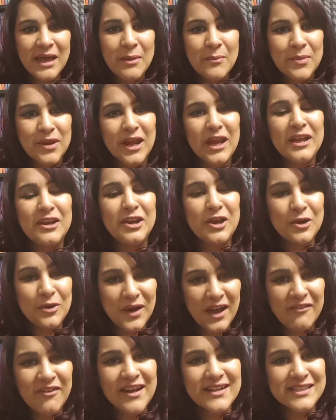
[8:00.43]
But I know
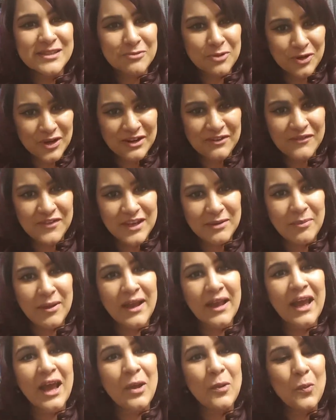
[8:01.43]
I've had some great
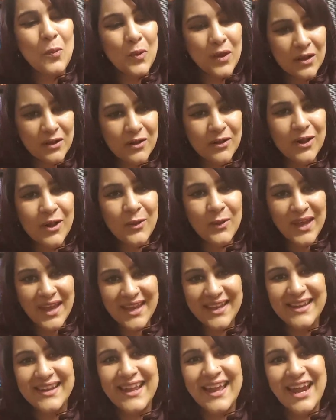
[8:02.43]
feedback. I will go
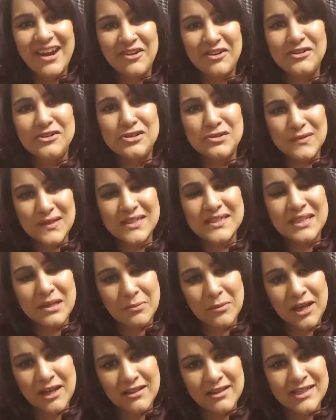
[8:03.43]
ahead and carry on doing some
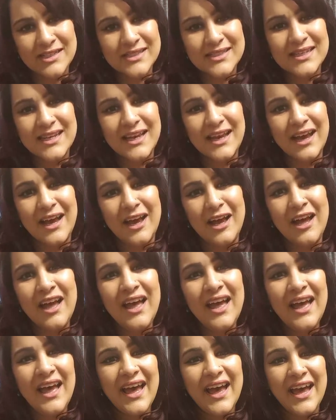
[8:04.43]
like this.
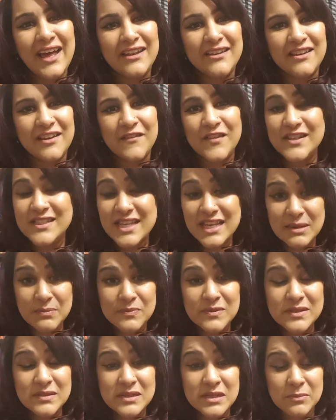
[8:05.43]
And if there's any
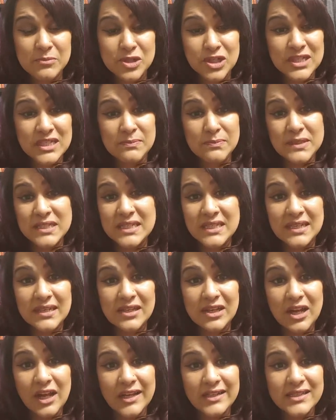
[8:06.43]
subject in particular
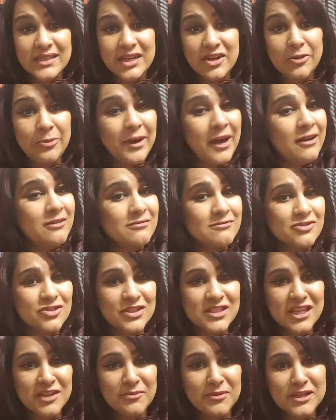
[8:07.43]
you'd like to hear about,
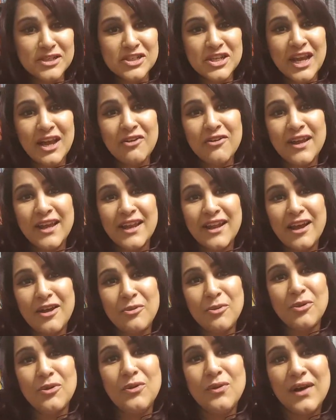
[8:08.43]
just give me a shout and I
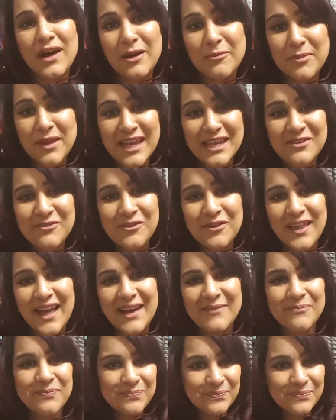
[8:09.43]
will cater for that.